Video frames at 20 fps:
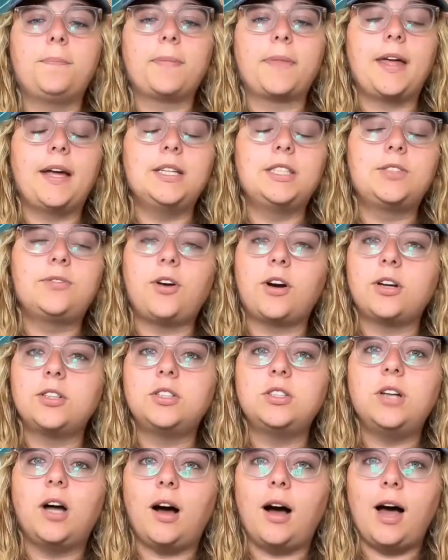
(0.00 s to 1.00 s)
As far
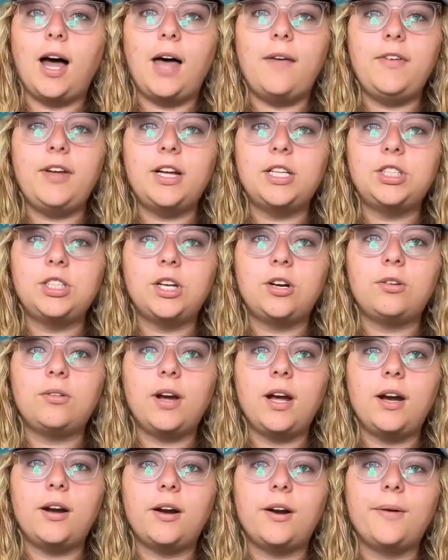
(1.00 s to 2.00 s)
as not having a
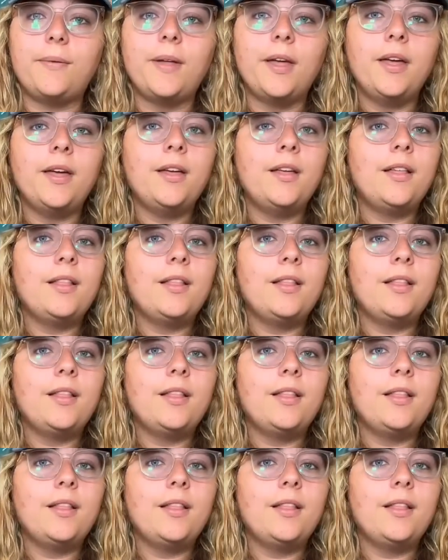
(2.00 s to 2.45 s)
generator,